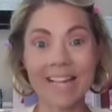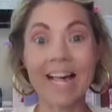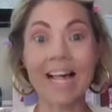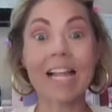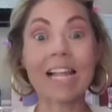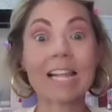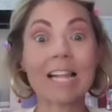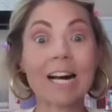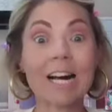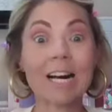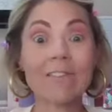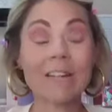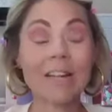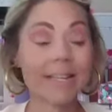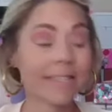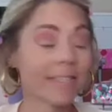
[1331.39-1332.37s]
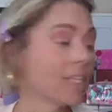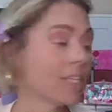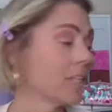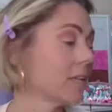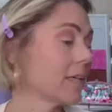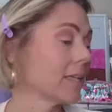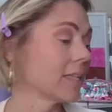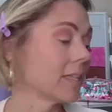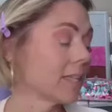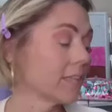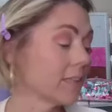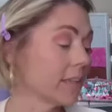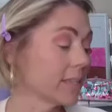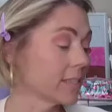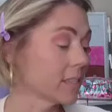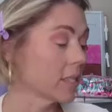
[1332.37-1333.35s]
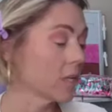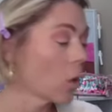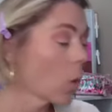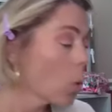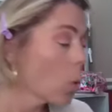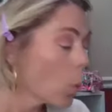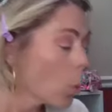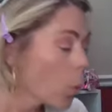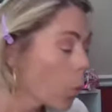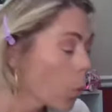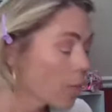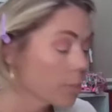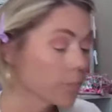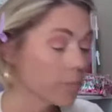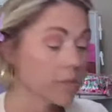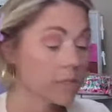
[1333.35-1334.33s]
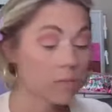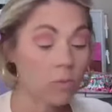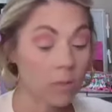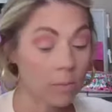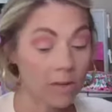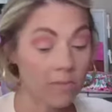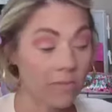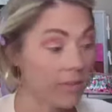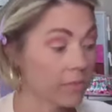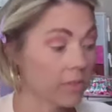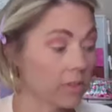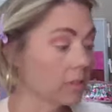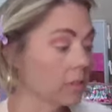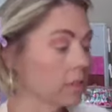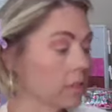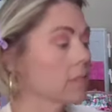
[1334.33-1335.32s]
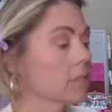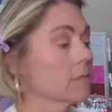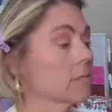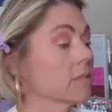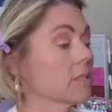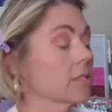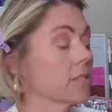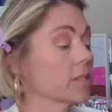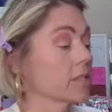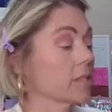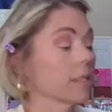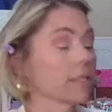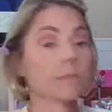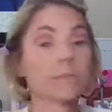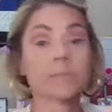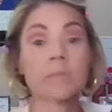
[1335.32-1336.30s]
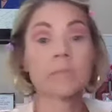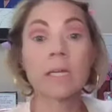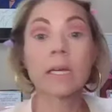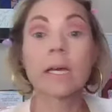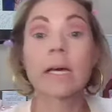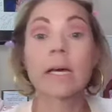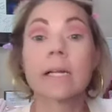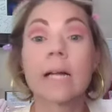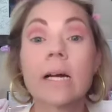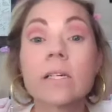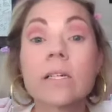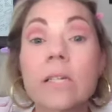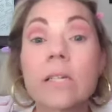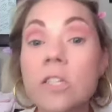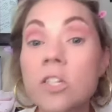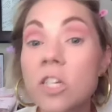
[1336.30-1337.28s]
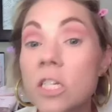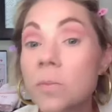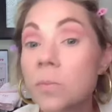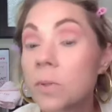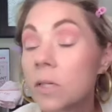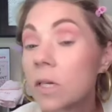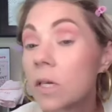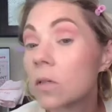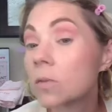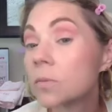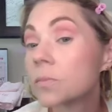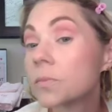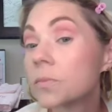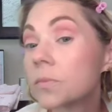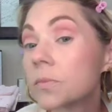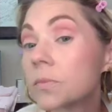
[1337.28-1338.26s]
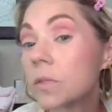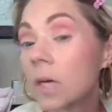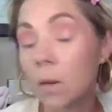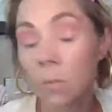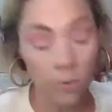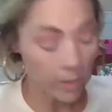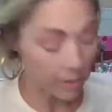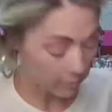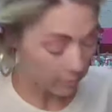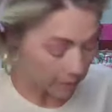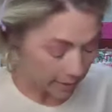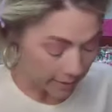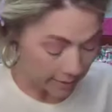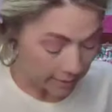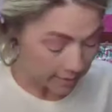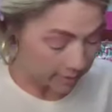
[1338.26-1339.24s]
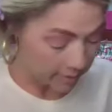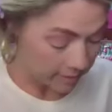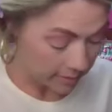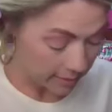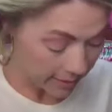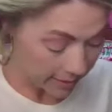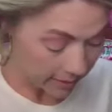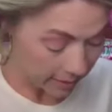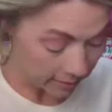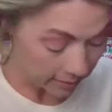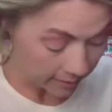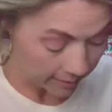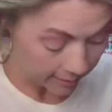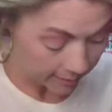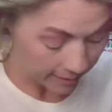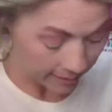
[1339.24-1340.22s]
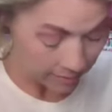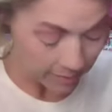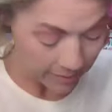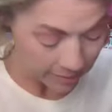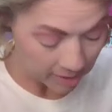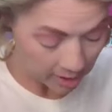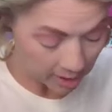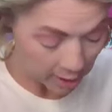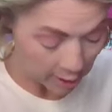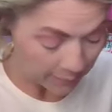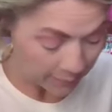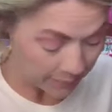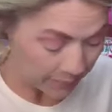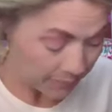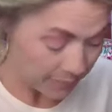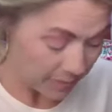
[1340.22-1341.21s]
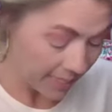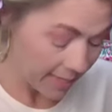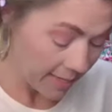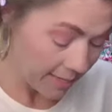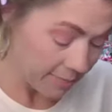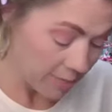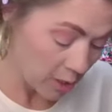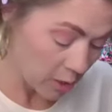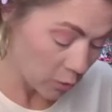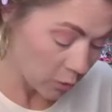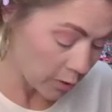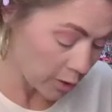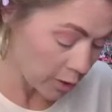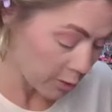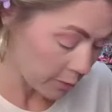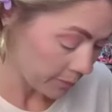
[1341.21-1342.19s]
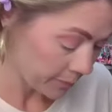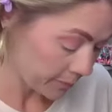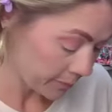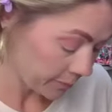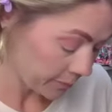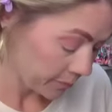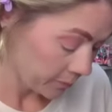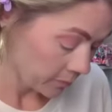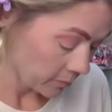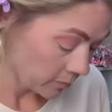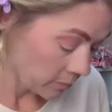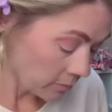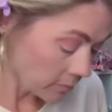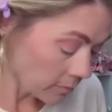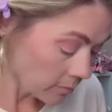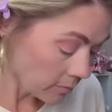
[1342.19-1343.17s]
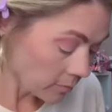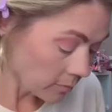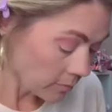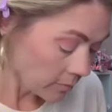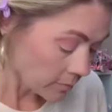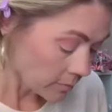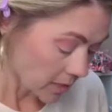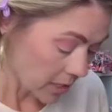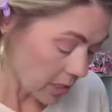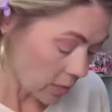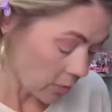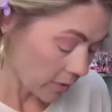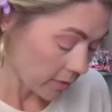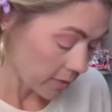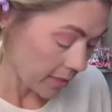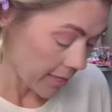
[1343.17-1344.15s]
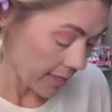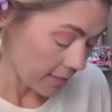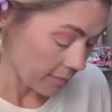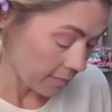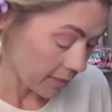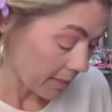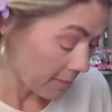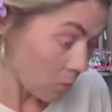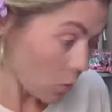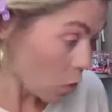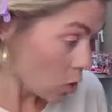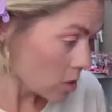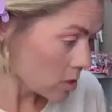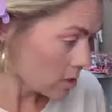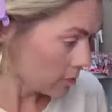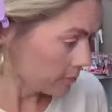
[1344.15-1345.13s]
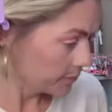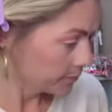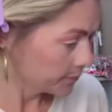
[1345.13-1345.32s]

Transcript: I love it, y'all. I love it. It's one of my favorite looks, seriously. And I could just put on a brown liner and go like that. But you know, me, I'm not going to. Not when I can apply more.